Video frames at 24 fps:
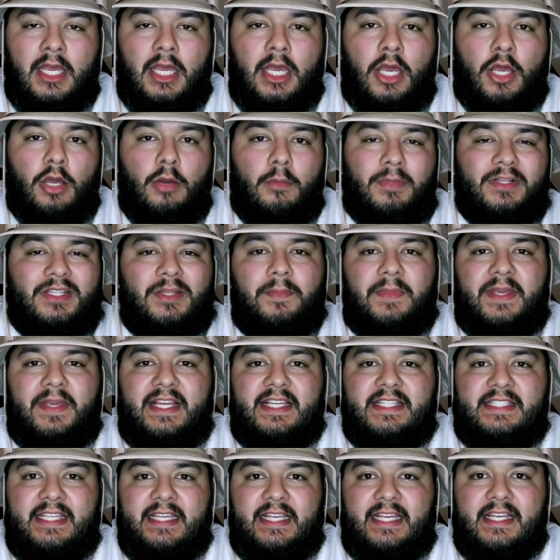But the biggest
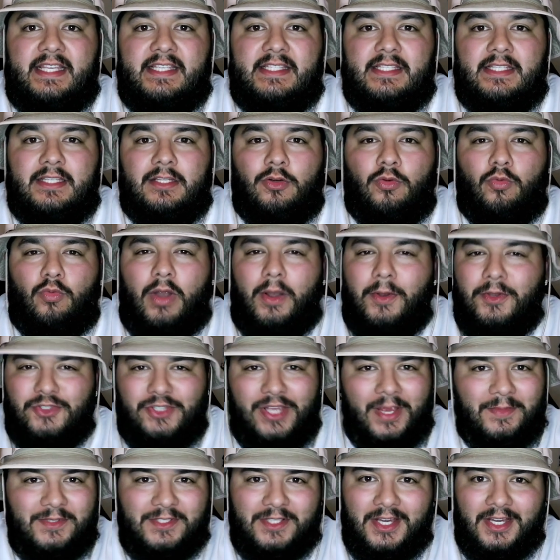thing is, where's
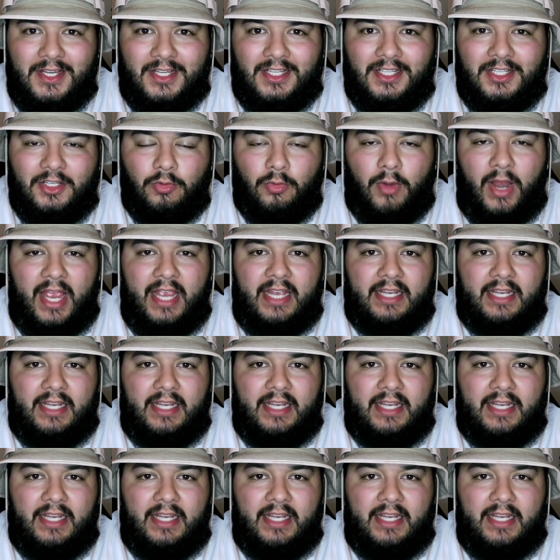James Cook, right?